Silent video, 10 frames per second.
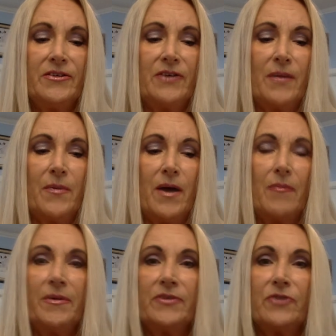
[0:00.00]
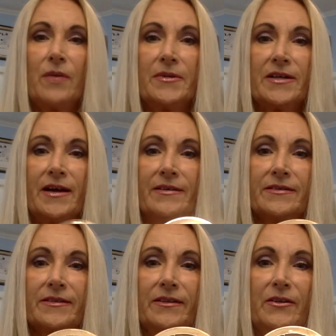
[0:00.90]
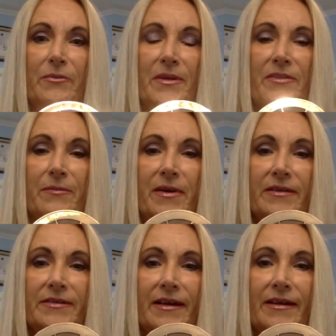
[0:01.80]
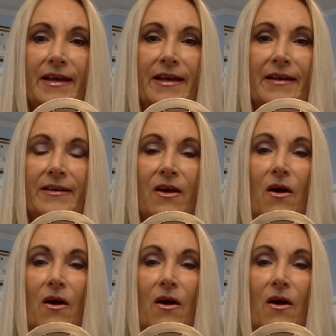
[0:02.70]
I probably dramatize it a little bit the best I can.